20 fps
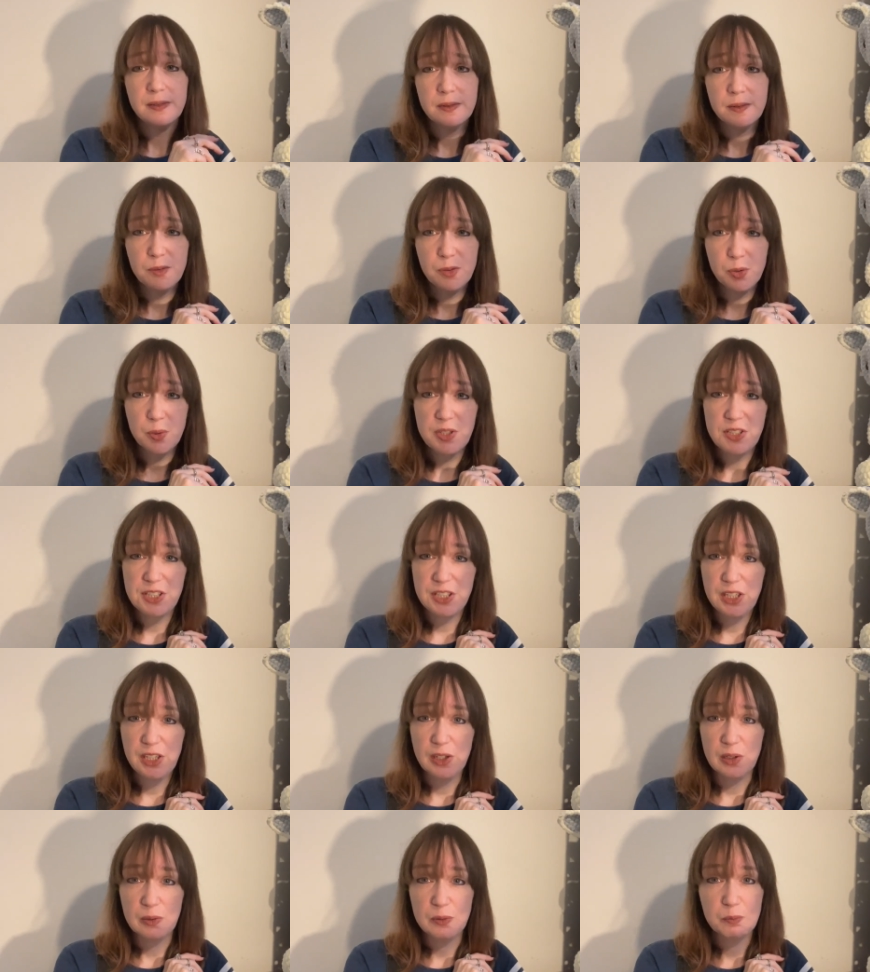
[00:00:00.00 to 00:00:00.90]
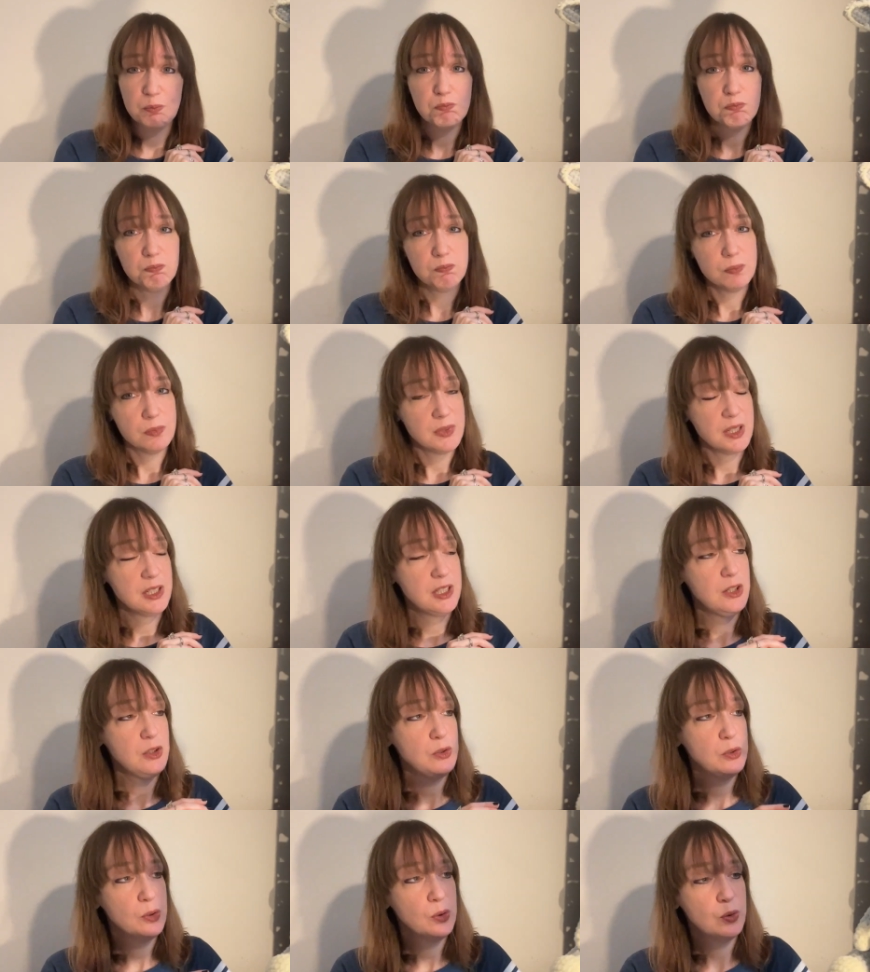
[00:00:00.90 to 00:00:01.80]
Toys are cute. They're
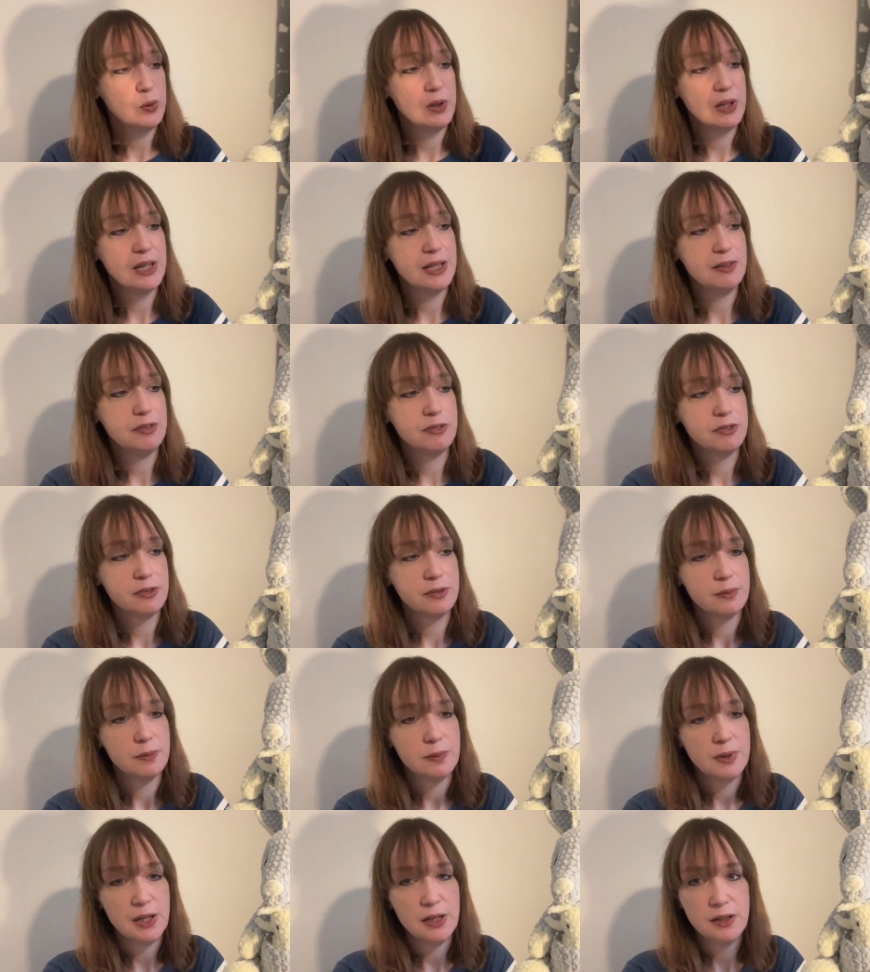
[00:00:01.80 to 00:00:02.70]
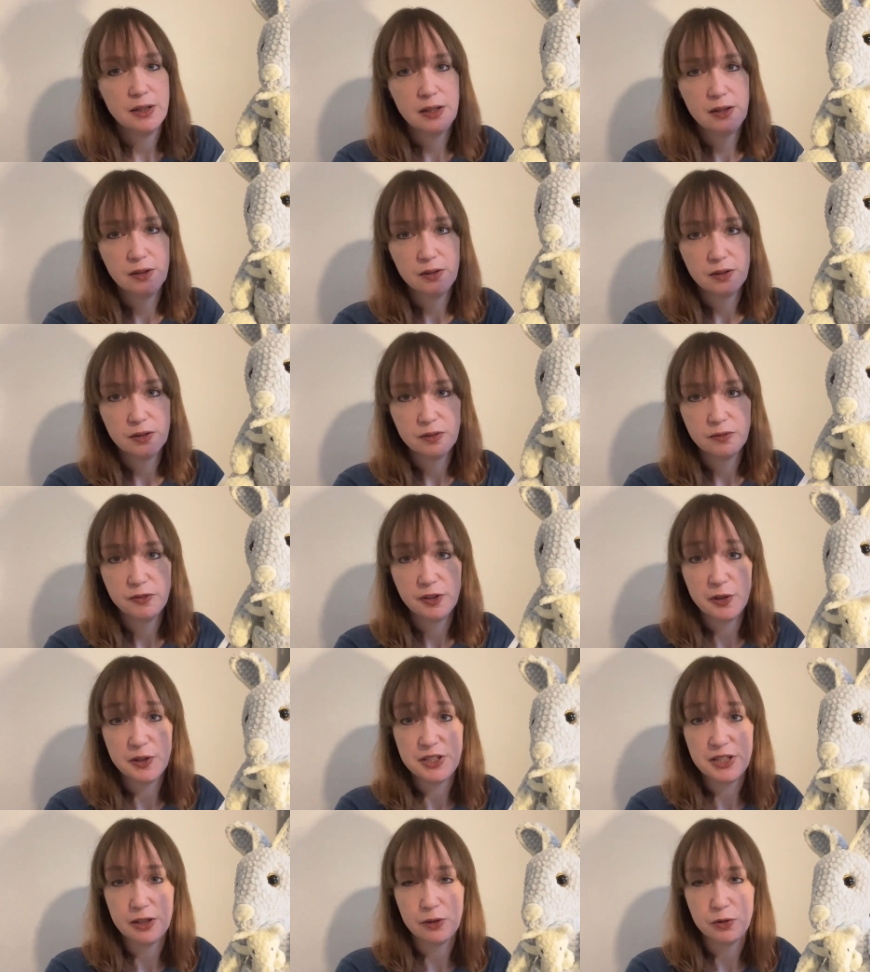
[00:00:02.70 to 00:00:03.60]
cute your whole life and they look
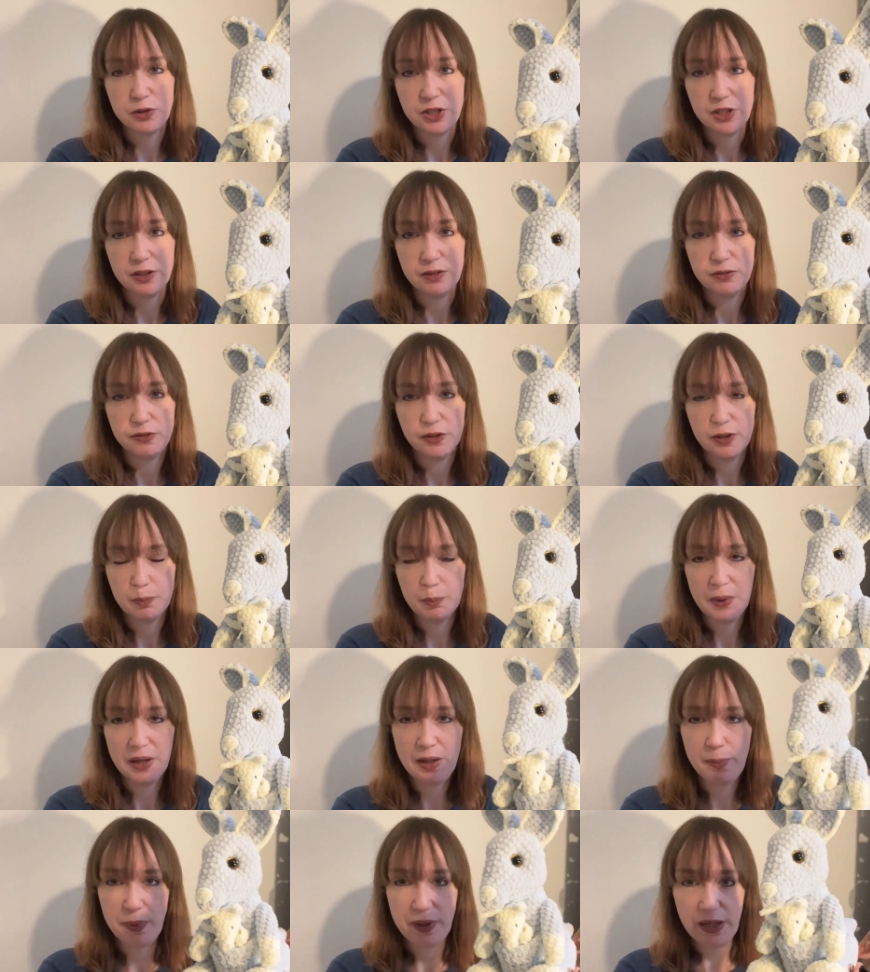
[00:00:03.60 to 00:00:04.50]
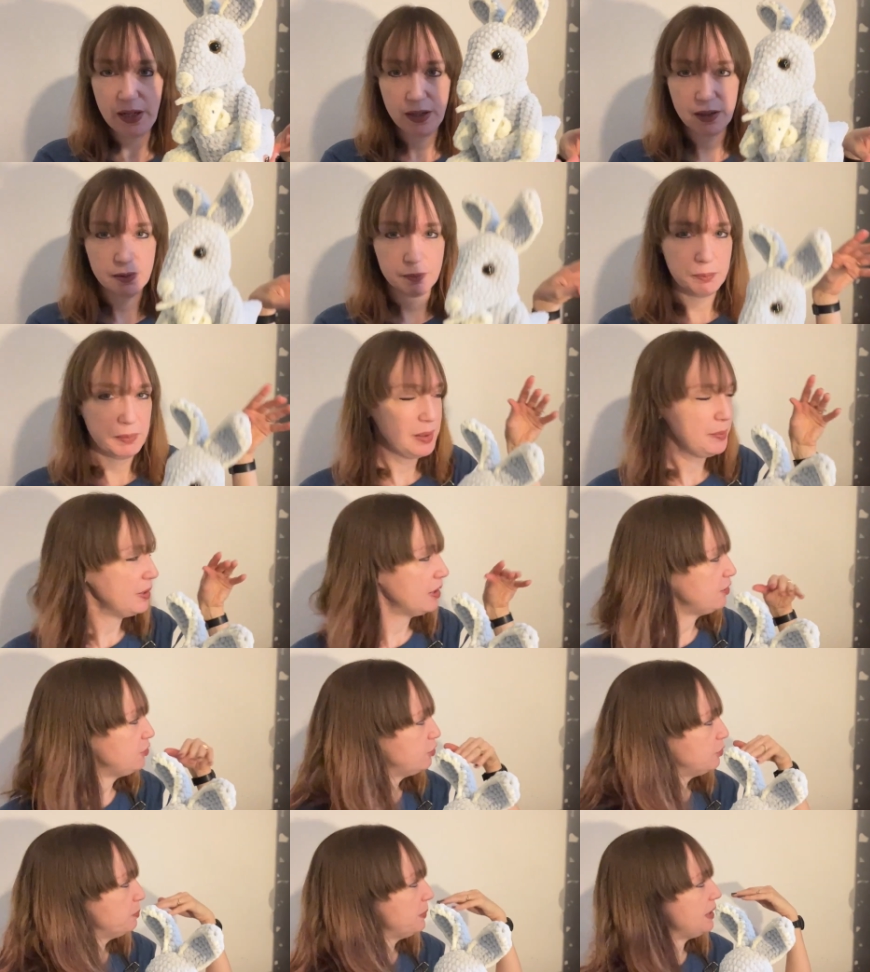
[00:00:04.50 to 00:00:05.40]
very decorative. And maybe I
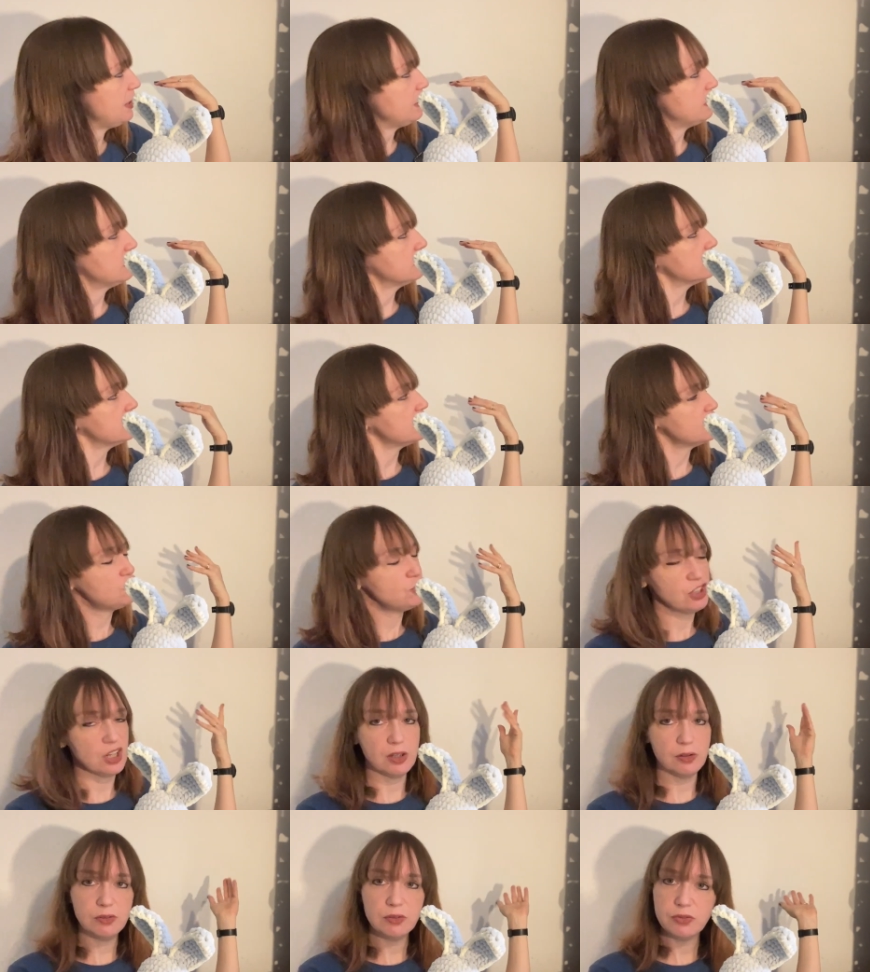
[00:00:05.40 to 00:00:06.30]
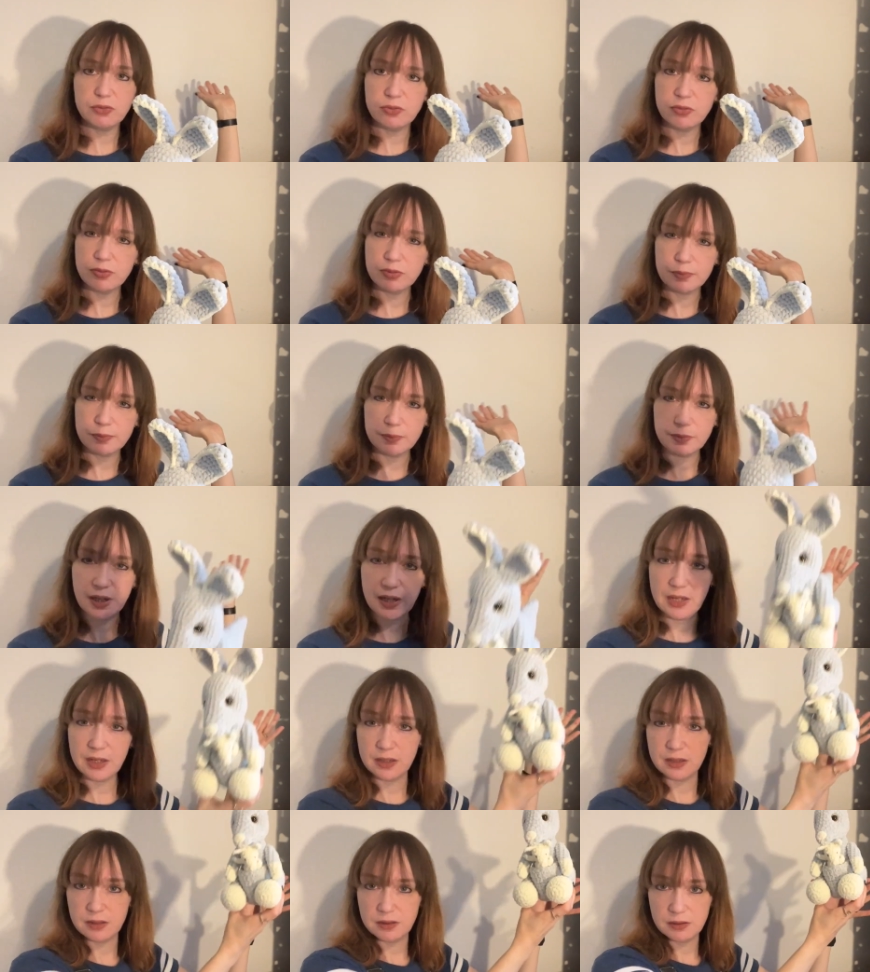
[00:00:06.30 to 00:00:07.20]
should make a shelf
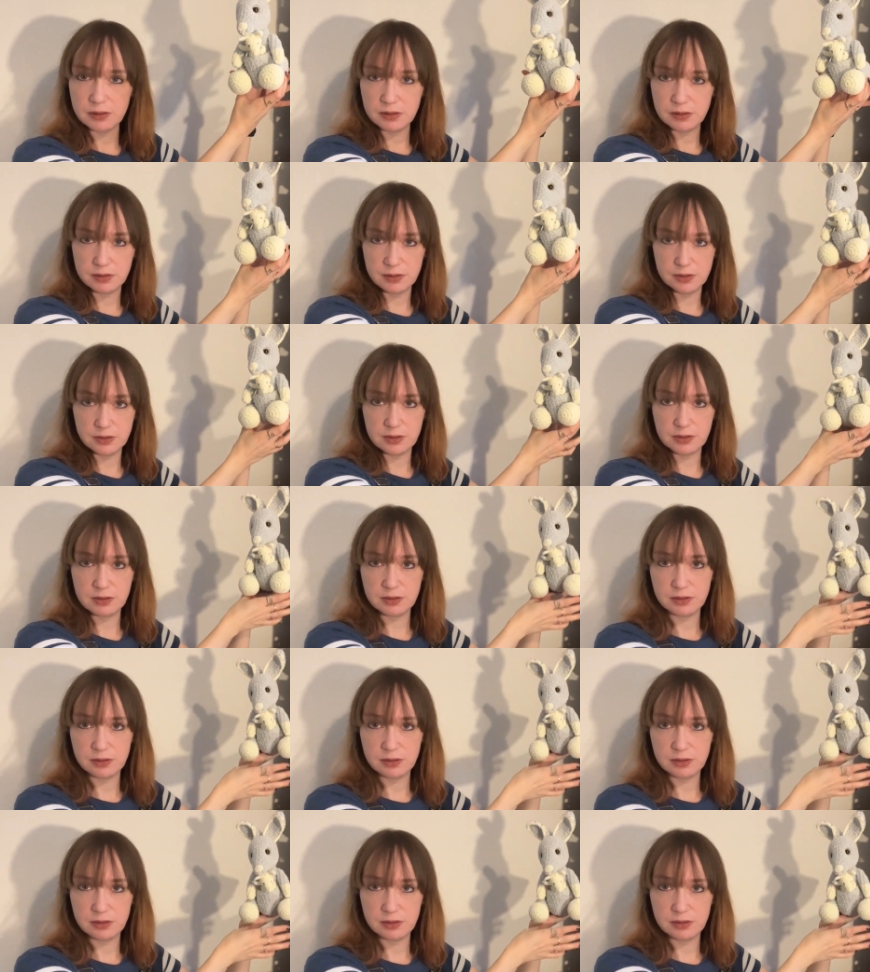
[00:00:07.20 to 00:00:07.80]
here, and that